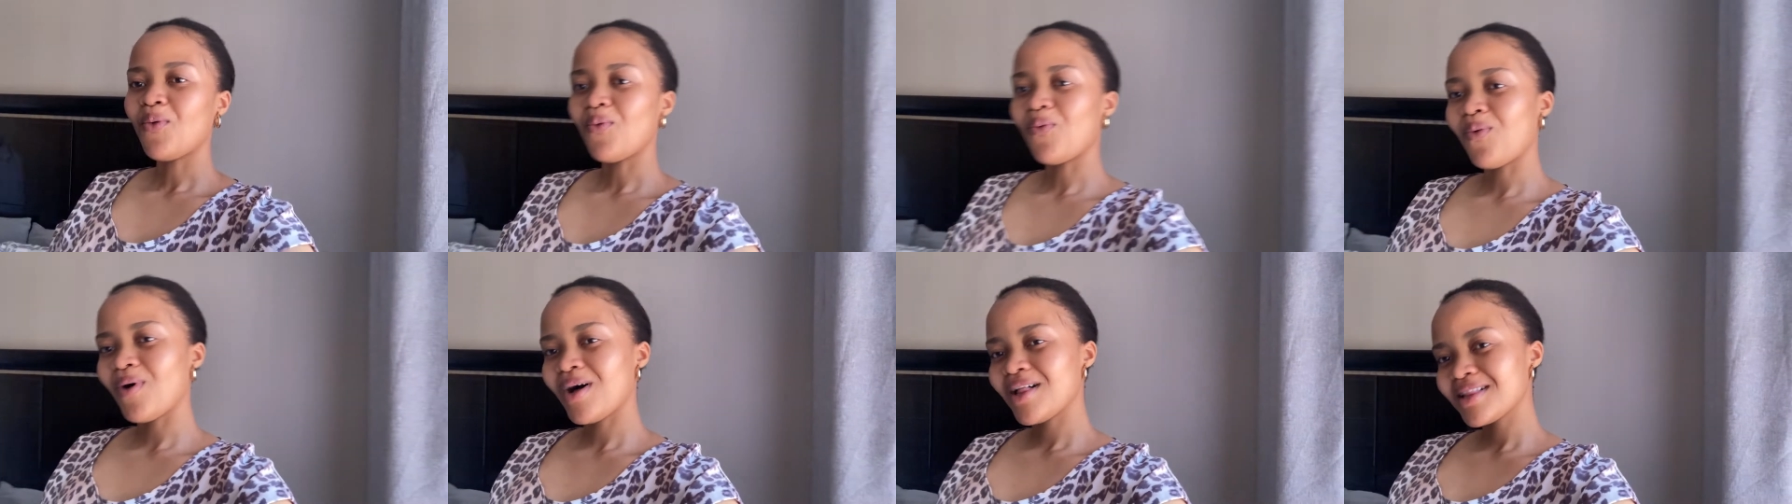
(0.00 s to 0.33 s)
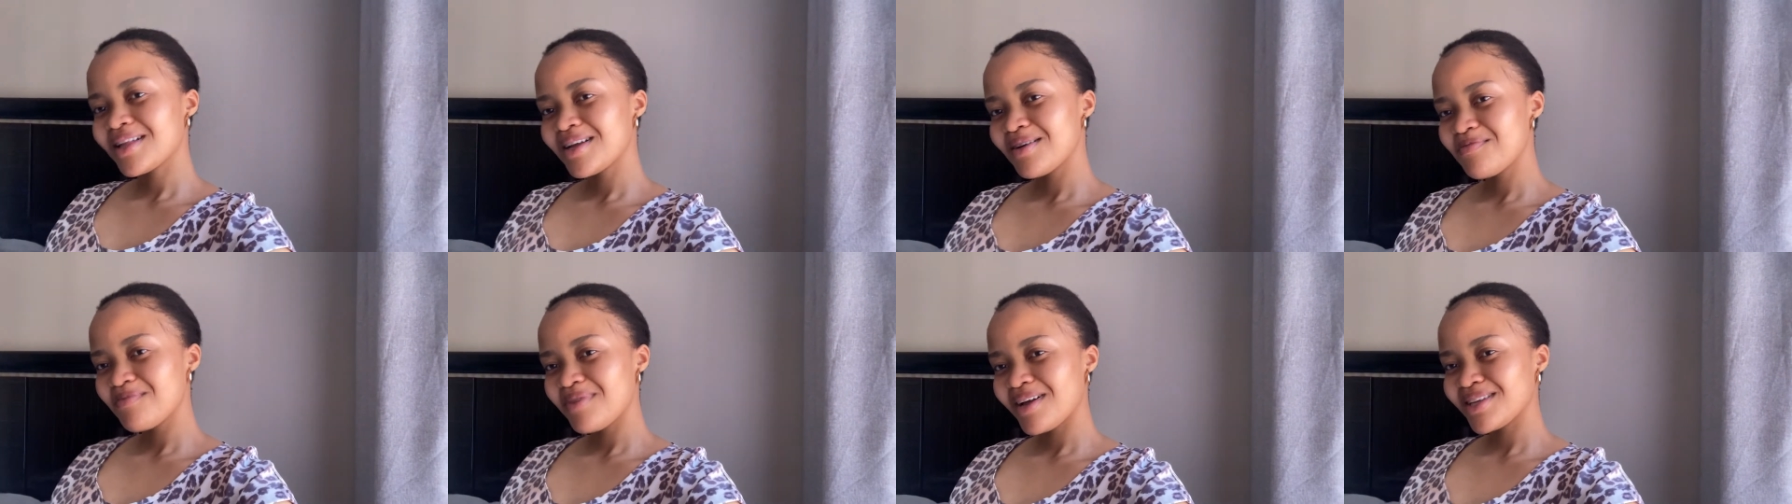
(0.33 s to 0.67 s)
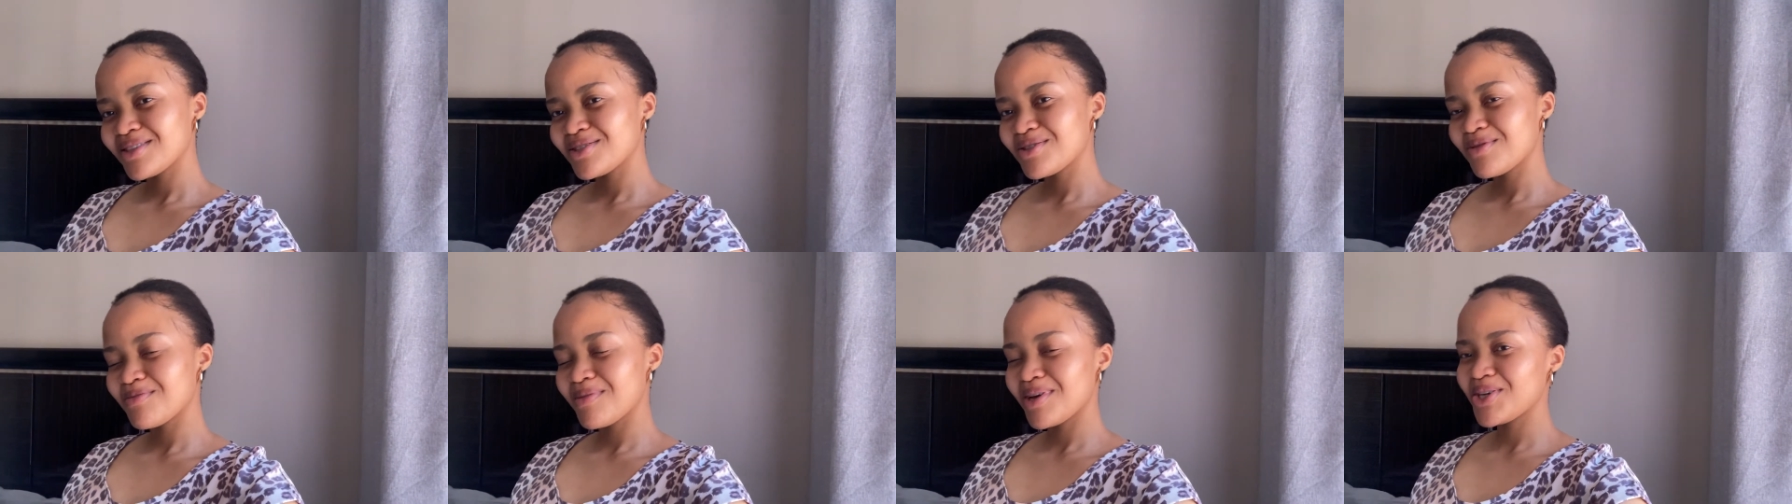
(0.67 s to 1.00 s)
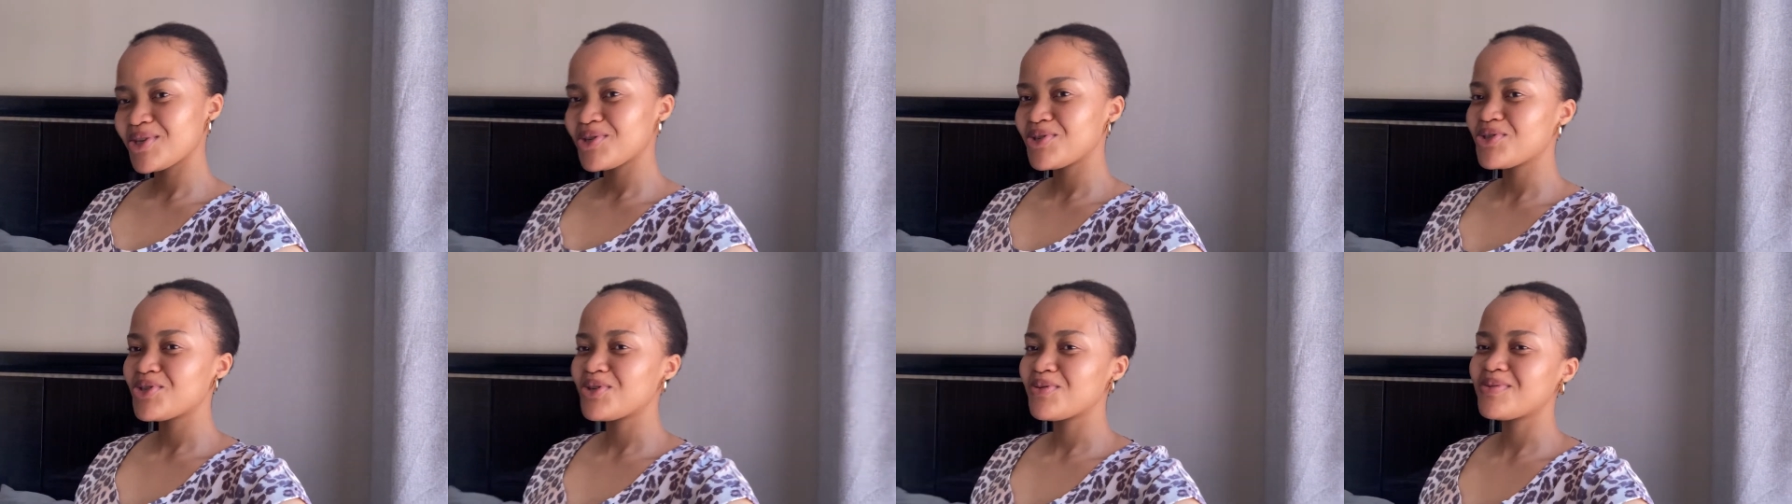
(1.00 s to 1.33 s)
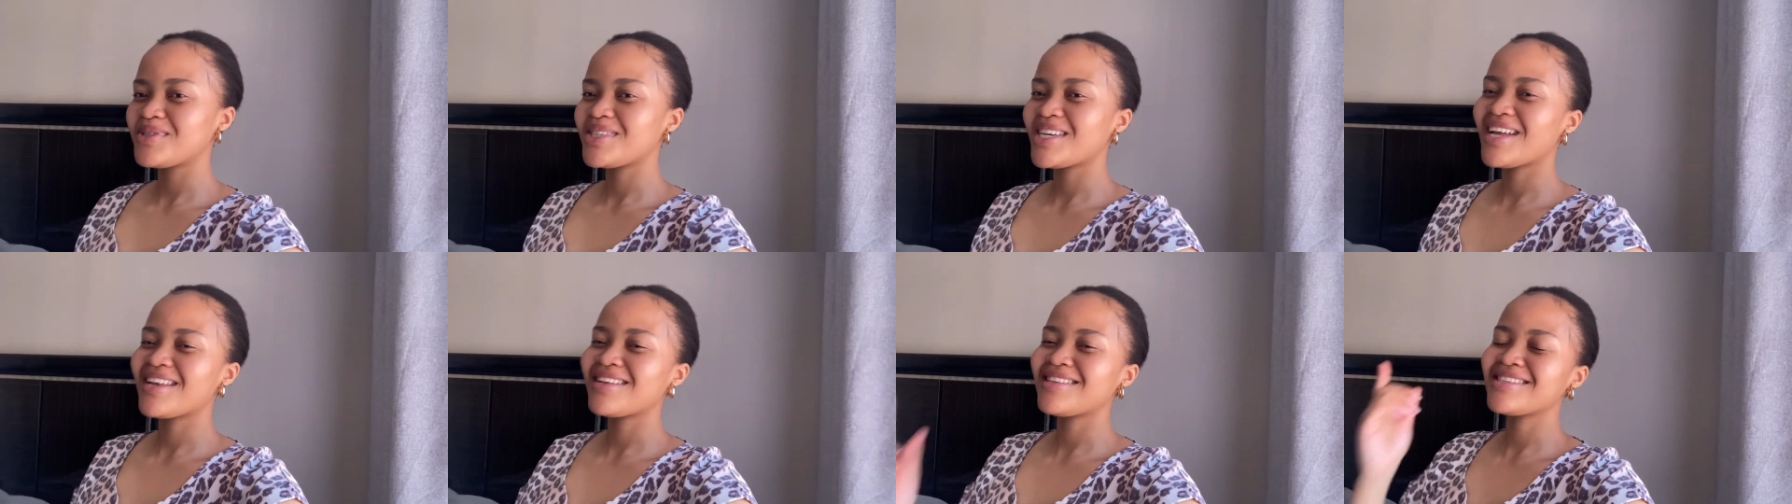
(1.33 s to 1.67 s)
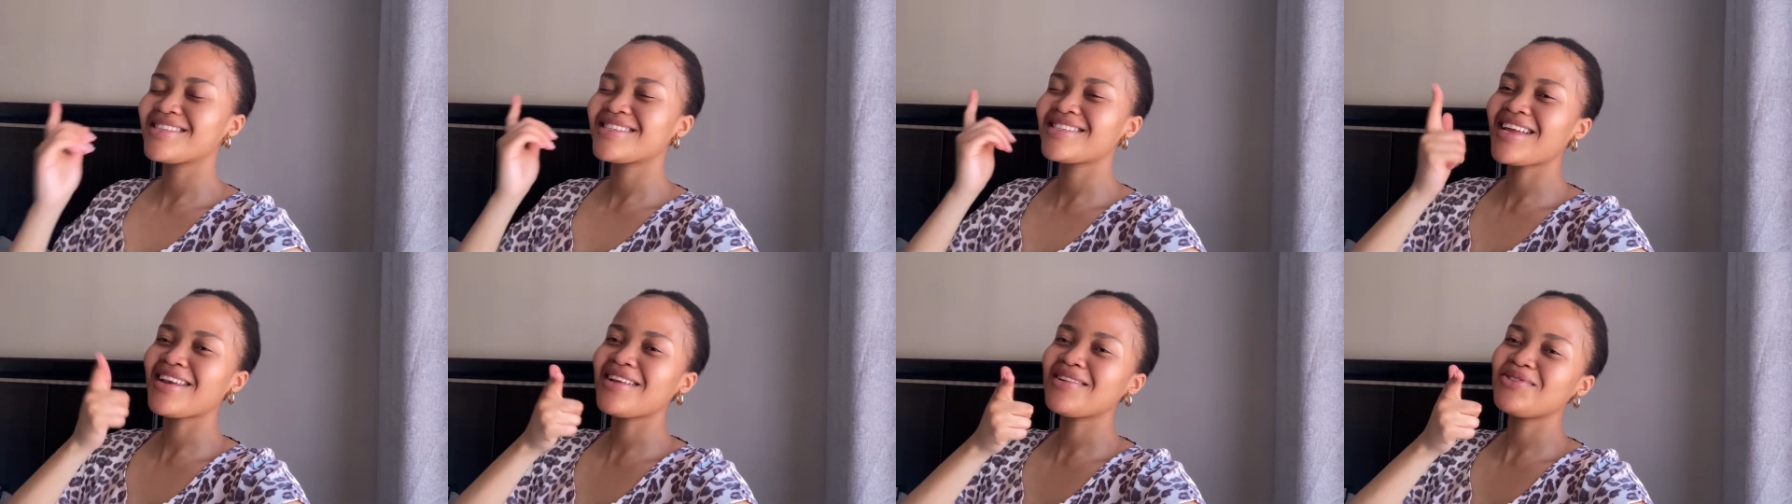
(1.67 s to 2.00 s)
welcome back to my youtube channel
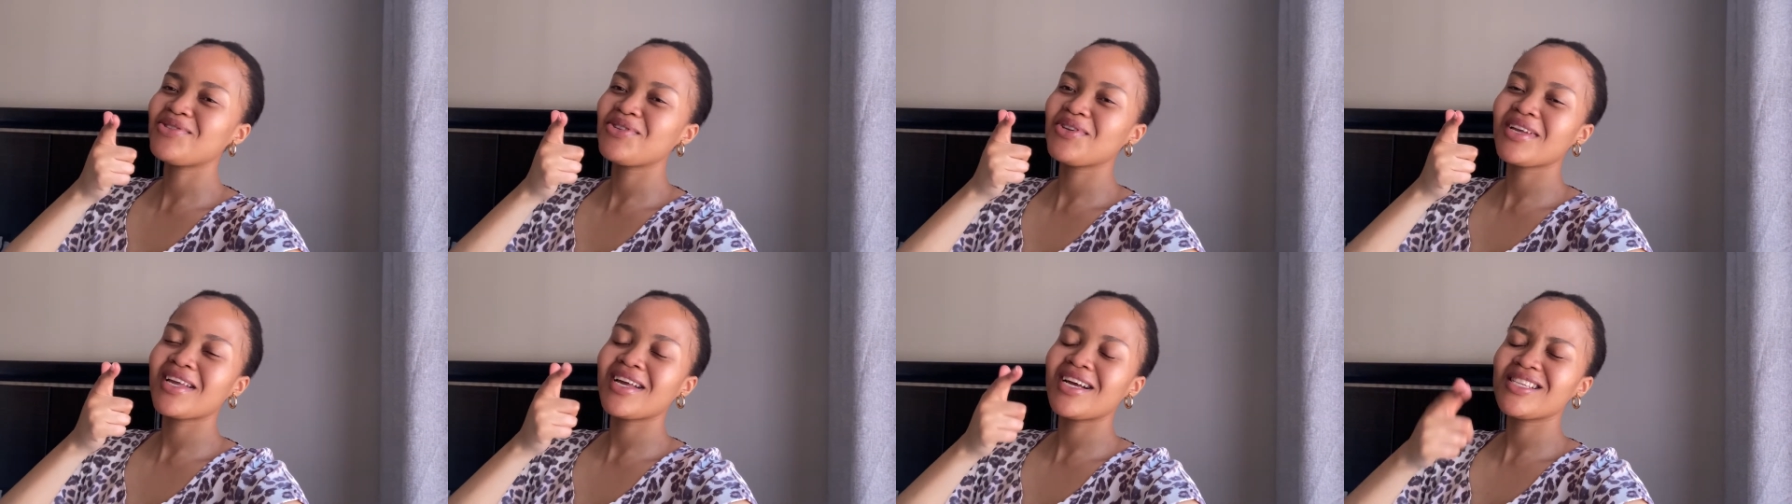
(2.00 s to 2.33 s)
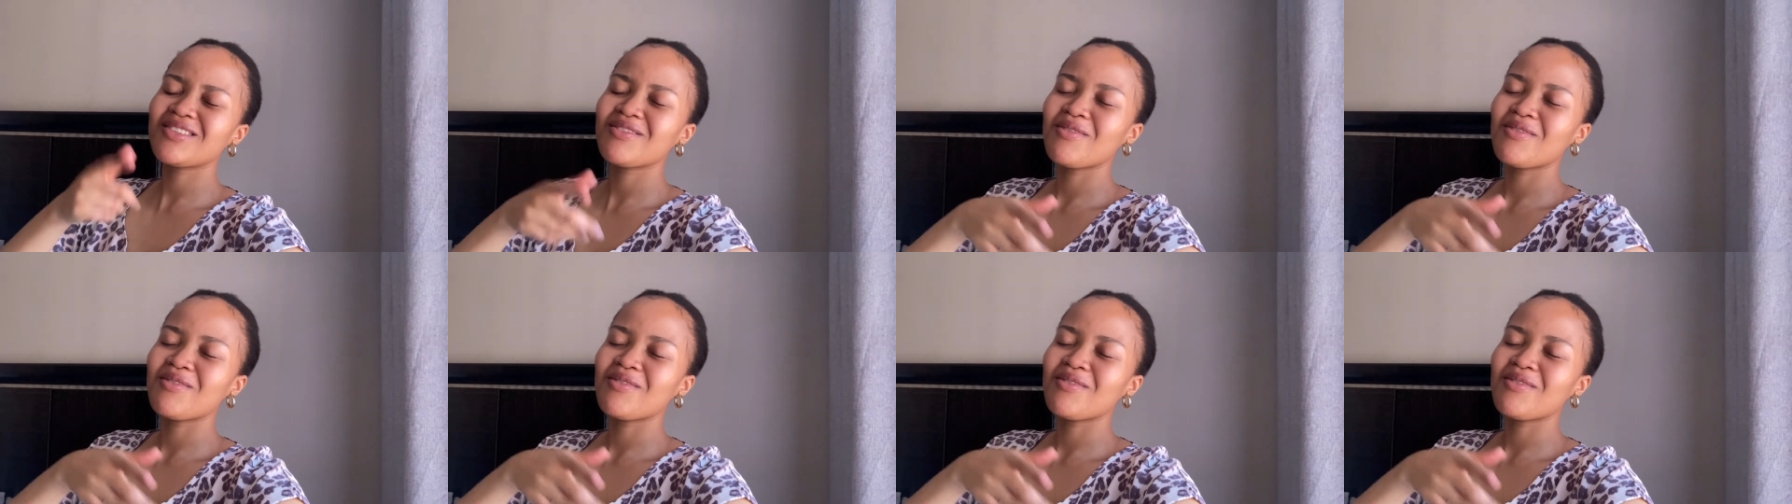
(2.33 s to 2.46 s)
shout out to you guys